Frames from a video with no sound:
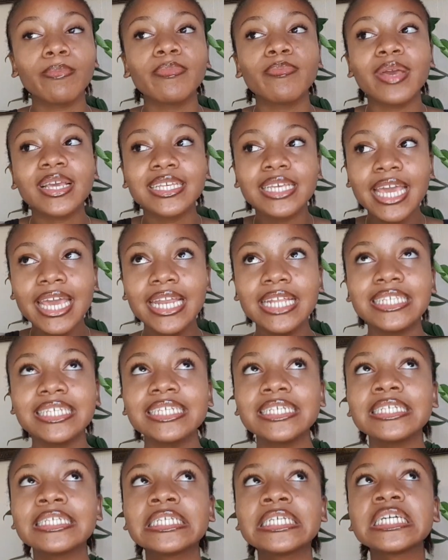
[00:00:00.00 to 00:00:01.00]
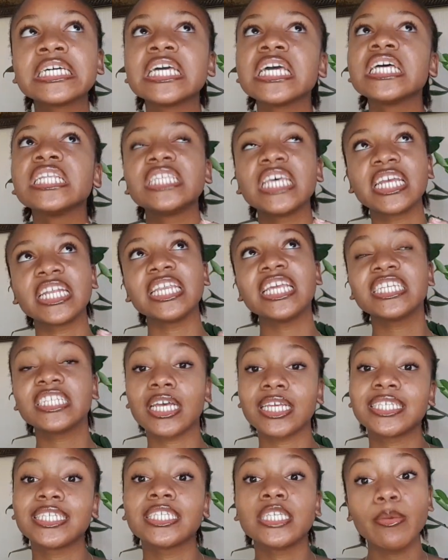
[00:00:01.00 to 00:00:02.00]
My editing techniques
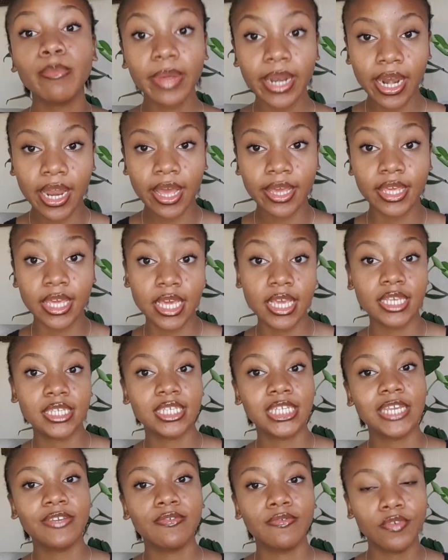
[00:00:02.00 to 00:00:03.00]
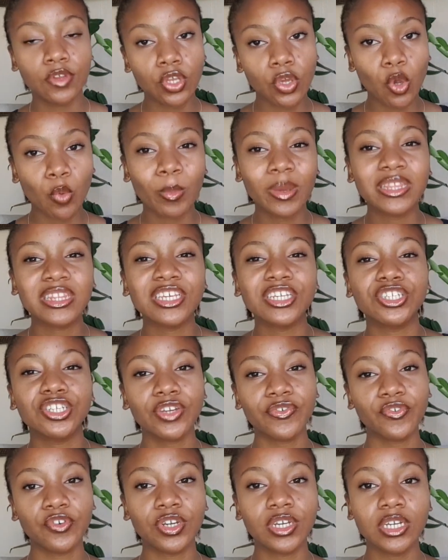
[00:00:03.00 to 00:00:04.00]
are similar, yes, in video, but they're
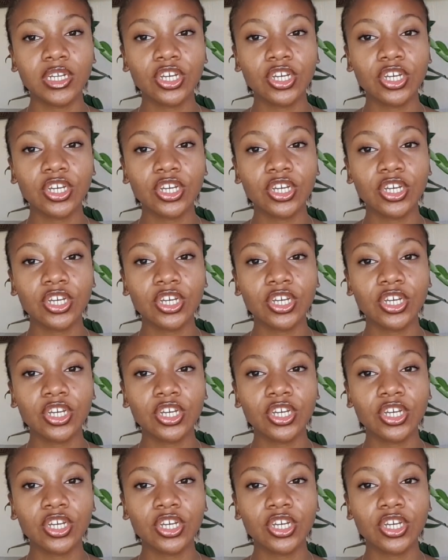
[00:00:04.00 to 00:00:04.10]
different.